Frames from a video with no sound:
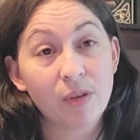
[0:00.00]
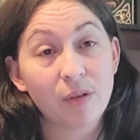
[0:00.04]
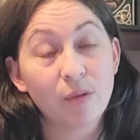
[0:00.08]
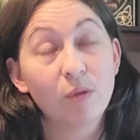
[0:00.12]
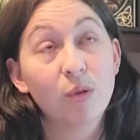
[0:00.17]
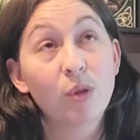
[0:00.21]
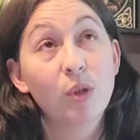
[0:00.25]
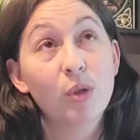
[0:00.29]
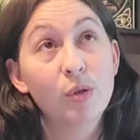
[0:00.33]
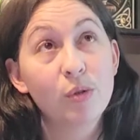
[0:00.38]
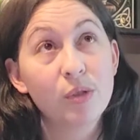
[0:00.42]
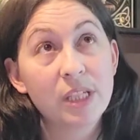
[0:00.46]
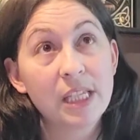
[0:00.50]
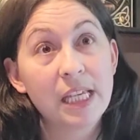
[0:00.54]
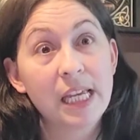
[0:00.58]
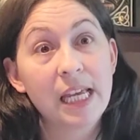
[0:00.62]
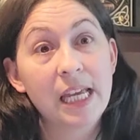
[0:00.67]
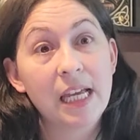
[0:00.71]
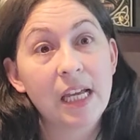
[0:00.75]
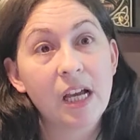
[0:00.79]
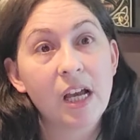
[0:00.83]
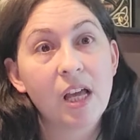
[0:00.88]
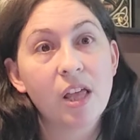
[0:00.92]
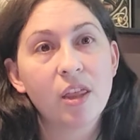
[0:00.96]

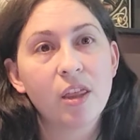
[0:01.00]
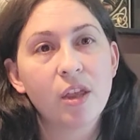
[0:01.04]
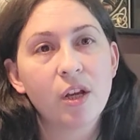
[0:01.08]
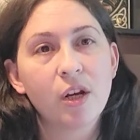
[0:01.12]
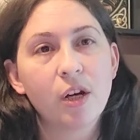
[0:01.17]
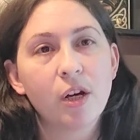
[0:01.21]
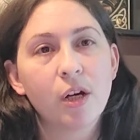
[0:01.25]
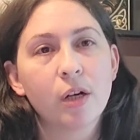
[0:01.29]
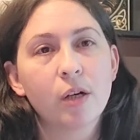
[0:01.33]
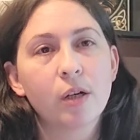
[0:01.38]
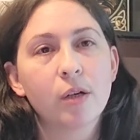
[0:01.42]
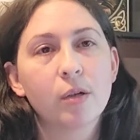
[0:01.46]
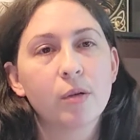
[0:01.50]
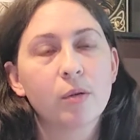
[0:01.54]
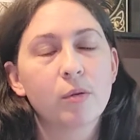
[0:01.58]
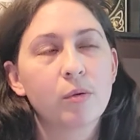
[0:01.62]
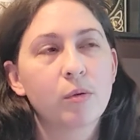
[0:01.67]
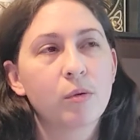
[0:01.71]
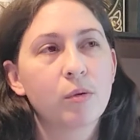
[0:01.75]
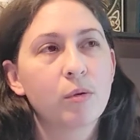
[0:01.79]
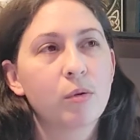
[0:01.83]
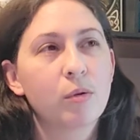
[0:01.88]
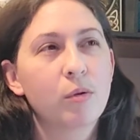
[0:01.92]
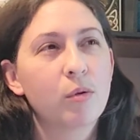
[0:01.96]
losing their
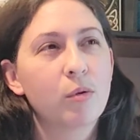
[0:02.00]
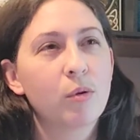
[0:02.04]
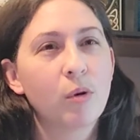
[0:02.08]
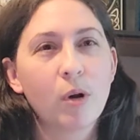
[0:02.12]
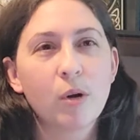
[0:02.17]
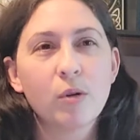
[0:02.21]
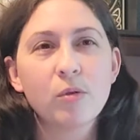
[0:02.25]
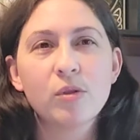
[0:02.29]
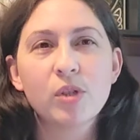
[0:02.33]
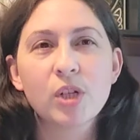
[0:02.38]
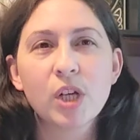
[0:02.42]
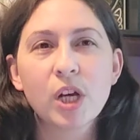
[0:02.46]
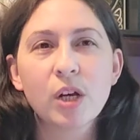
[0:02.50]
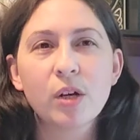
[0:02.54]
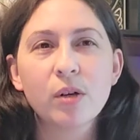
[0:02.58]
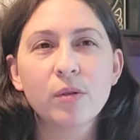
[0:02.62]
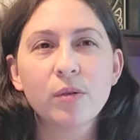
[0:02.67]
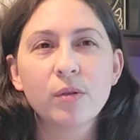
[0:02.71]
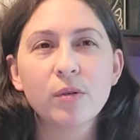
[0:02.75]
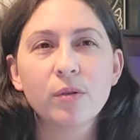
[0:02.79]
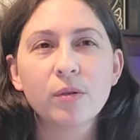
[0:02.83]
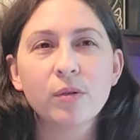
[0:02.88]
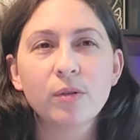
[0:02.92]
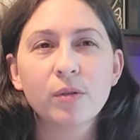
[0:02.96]

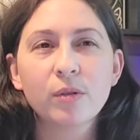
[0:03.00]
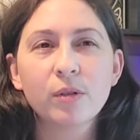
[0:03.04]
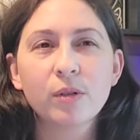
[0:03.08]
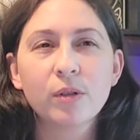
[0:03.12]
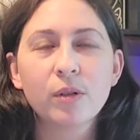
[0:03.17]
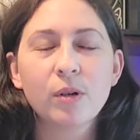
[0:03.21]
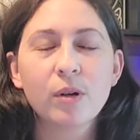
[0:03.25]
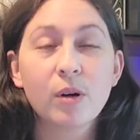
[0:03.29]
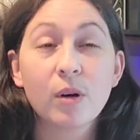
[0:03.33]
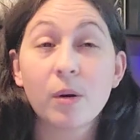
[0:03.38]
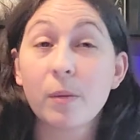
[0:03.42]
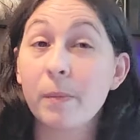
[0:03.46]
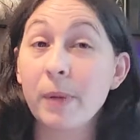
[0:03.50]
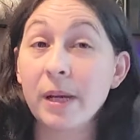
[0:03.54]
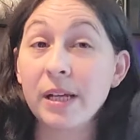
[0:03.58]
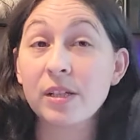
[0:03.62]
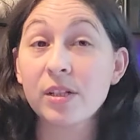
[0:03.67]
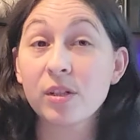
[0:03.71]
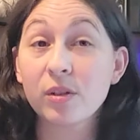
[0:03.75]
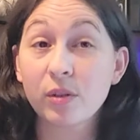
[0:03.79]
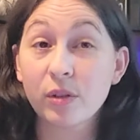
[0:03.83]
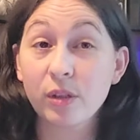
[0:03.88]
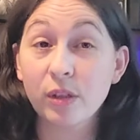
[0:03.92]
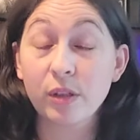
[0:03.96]
crojo, or
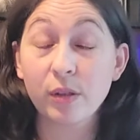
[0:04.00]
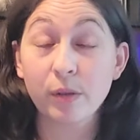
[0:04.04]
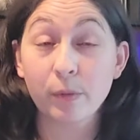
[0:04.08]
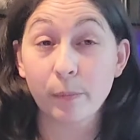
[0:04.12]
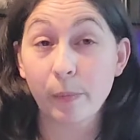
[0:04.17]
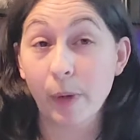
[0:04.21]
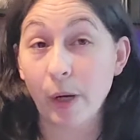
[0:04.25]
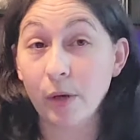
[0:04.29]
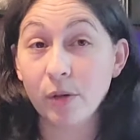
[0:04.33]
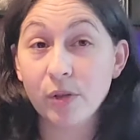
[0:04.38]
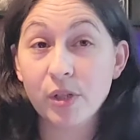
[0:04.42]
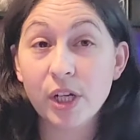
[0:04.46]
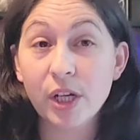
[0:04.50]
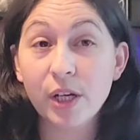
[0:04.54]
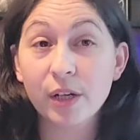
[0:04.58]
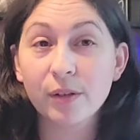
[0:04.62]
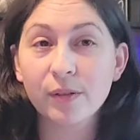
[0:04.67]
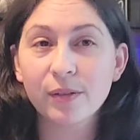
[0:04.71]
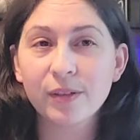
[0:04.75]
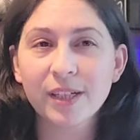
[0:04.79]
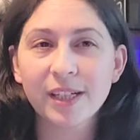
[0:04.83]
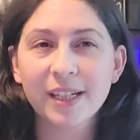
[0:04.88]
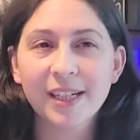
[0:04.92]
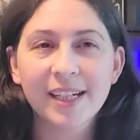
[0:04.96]
basically their
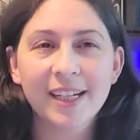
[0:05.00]
mojo.